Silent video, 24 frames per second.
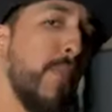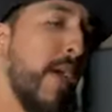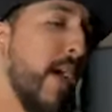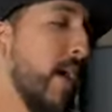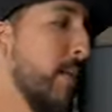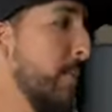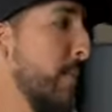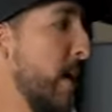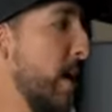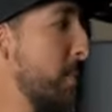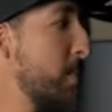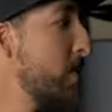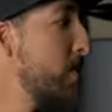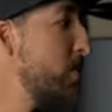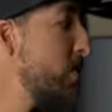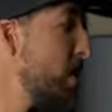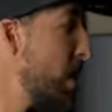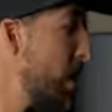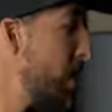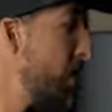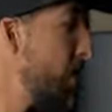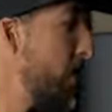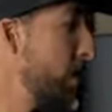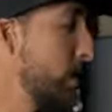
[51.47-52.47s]
bad mamma
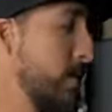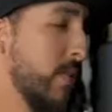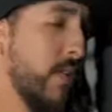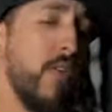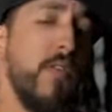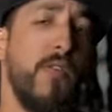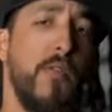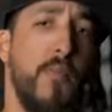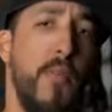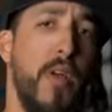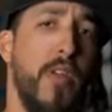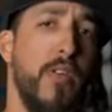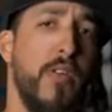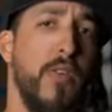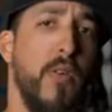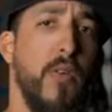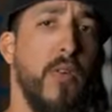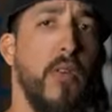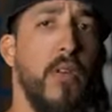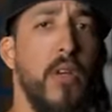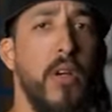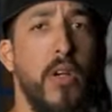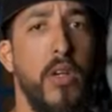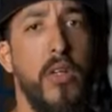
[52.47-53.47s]
jamma over my
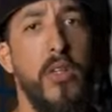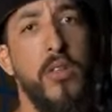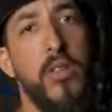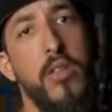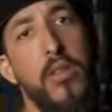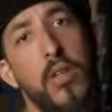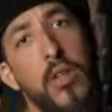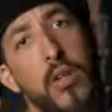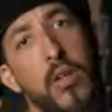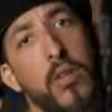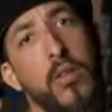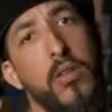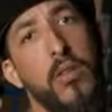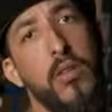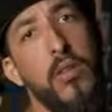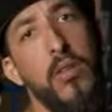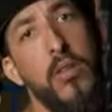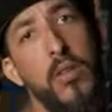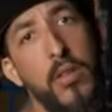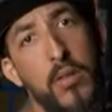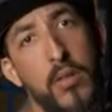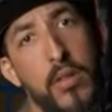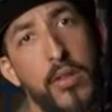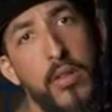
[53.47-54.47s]
shoulder is Zero's
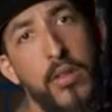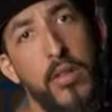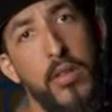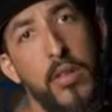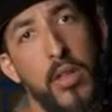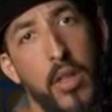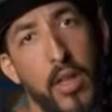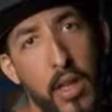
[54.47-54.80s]
newest,